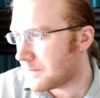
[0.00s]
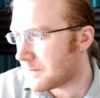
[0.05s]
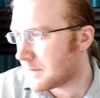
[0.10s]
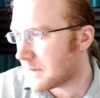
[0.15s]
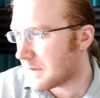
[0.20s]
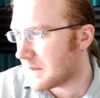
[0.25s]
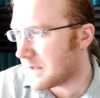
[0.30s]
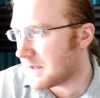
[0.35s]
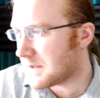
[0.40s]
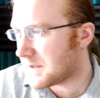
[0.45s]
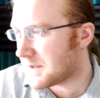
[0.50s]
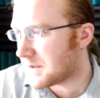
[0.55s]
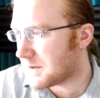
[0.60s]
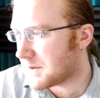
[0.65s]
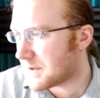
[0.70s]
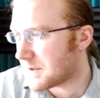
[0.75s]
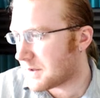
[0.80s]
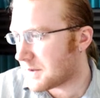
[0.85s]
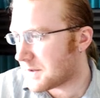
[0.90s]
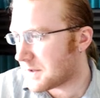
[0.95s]
These two
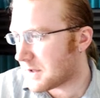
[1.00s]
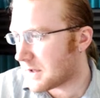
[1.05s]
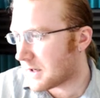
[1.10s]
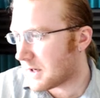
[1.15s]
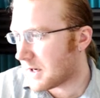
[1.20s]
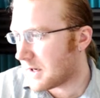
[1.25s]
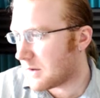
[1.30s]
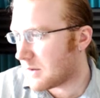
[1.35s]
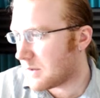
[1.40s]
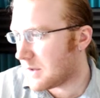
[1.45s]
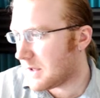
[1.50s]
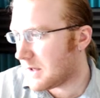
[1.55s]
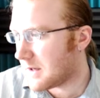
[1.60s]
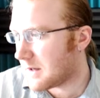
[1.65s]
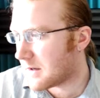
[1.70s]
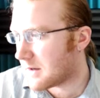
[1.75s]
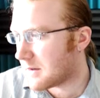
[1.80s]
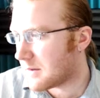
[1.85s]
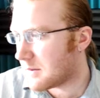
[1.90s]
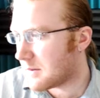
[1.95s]
stones are kind of
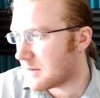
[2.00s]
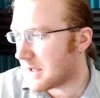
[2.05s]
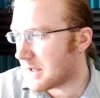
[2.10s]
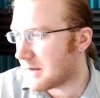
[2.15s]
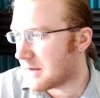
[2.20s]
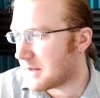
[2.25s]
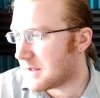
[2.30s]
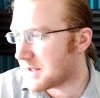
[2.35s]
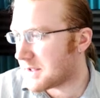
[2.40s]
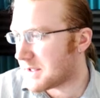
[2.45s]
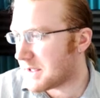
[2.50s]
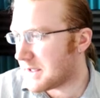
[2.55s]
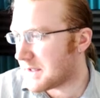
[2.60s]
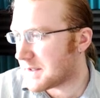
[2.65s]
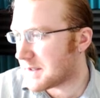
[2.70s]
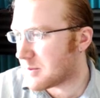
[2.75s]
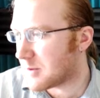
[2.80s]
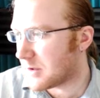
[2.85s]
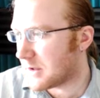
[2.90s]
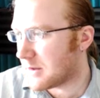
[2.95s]
weak. And this needs
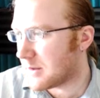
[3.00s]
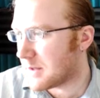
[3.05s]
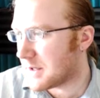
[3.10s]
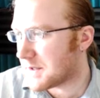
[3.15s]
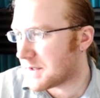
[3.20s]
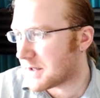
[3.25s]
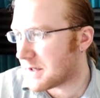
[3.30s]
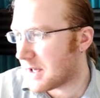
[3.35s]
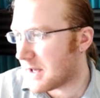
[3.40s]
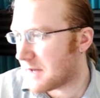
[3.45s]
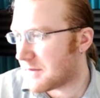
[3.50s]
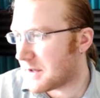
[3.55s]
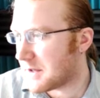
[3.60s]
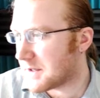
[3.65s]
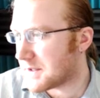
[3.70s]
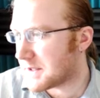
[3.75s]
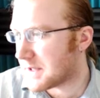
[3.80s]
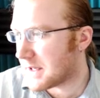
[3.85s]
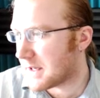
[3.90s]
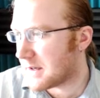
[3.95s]
some more liberty, so I'd have to
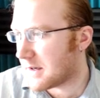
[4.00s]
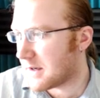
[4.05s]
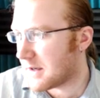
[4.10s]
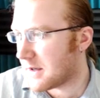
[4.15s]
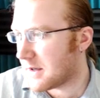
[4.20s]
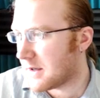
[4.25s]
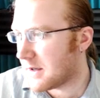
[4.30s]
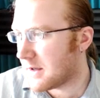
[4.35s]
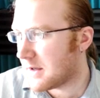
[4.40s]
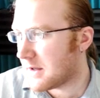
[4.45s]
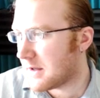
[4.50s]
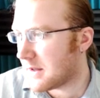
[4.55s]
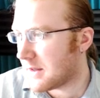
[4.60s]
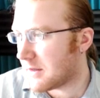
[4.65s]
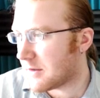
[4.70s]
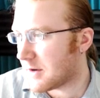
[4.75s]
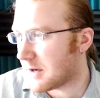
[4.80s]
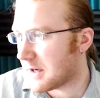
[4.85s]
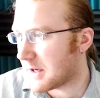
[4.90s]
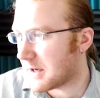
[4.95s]
descend and
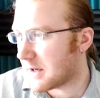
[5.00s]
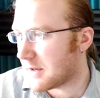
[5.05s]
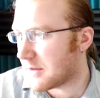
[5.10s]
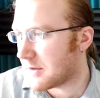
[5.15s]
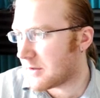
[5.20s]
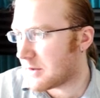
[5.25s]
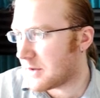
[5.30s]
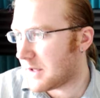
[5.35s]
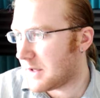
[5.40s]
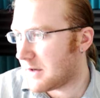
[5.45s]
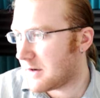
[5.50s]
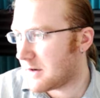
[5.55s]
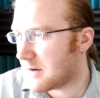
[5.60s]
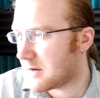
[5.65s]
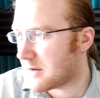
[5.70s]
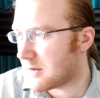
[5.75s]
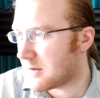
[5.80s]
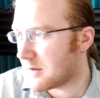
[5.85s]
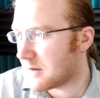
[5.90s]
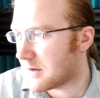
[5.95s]
threaten to cut through here
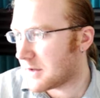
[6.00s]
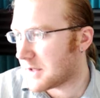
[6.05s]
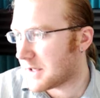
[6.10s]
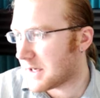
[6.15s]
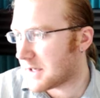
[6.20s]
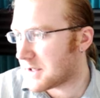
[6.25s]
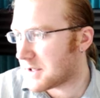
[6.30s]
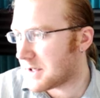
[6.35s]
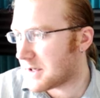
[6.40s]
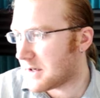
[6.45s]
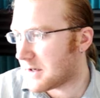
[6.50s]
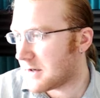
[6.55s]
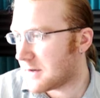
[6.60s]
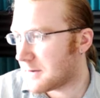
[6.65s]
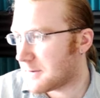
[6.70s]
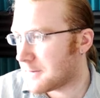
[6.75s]
or attach here.